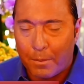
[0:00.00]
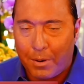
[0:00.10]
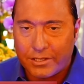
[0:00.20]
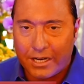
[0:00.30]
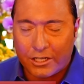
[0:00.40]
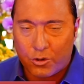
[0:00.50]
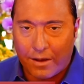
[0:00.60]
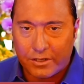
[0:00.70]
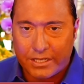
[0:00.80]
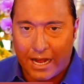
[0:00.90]
The president had
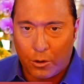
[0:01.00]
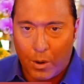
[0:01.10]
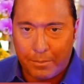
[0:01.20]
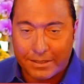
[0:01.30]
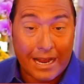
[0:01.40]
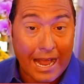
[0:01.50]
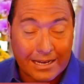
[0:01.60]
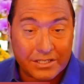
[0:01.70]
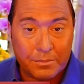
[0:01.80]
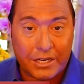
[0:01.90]
traveled to Saudi Arabia to
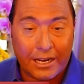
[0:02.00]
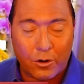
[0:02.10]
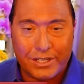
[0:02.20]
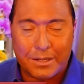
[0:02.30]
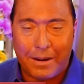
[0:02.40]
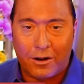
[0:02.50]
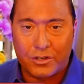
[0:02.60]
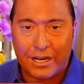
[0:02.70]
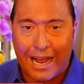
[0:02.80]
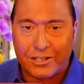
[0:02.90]
ask them to increase the
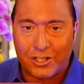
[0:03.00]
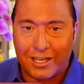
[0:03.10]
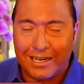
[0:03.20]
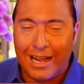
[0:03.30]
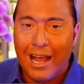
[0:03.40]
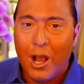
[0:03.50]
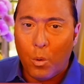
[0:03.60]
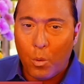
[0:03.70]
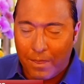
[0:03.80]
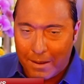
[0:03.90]
barrels of gasoline
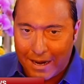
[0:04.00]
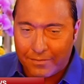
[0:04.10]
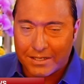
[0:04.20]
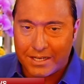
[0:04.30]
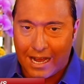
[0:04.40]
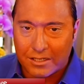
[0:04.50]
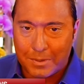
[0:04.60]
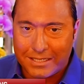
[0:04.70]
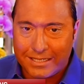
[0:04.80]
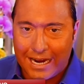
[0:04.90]
when they make this
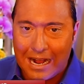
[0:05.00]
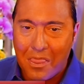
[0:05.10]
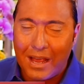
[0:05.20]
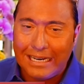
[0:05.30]
announcement today.